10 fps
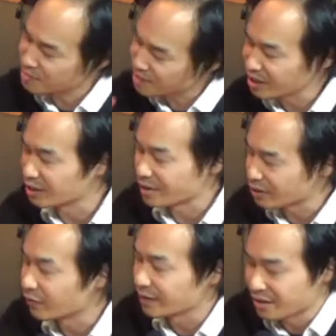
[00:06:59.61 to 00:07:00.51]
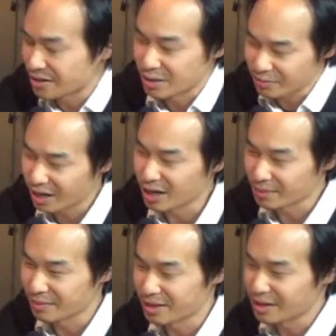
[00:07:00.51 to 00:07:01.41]
need to be solved at the same
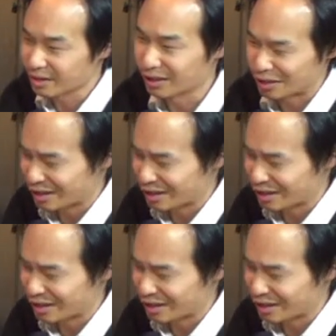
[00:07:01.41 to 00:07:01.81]
time as technology.